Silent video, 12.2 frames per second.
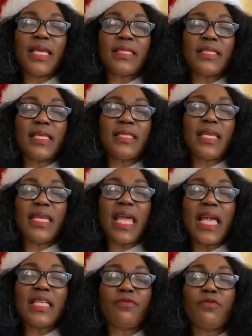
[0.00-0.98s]
it's a
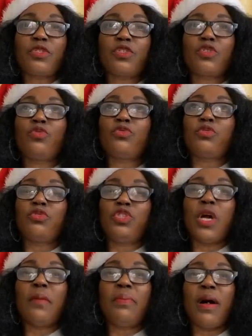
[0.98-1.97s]
nice footstool to
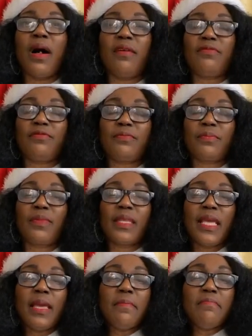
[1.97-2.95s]
jump off,
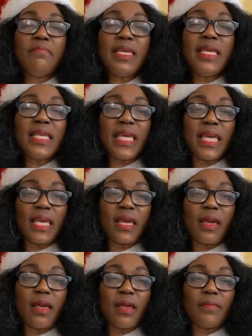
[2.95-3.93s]

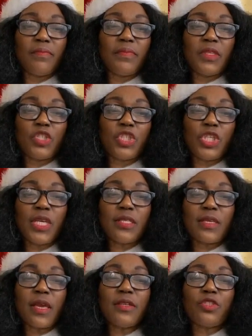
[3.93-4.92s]
meaning
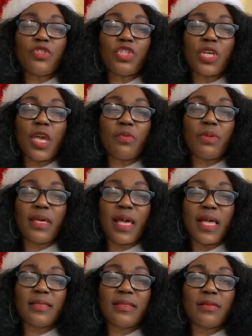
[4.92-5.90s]
she's going to share with
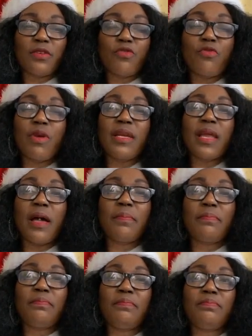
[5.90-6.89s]
us growing
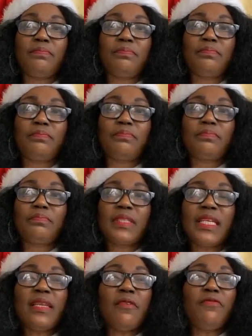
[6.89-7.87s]
up
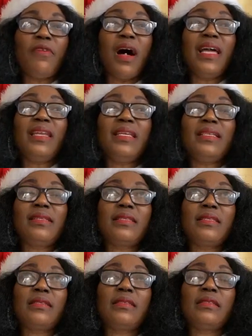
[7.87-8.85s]
in a
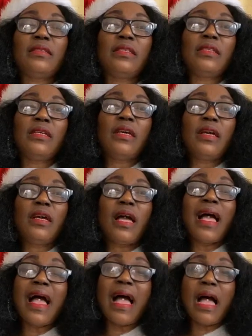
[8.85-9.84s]
violent
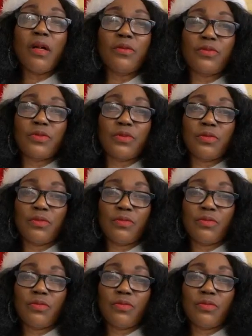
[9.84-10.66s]
house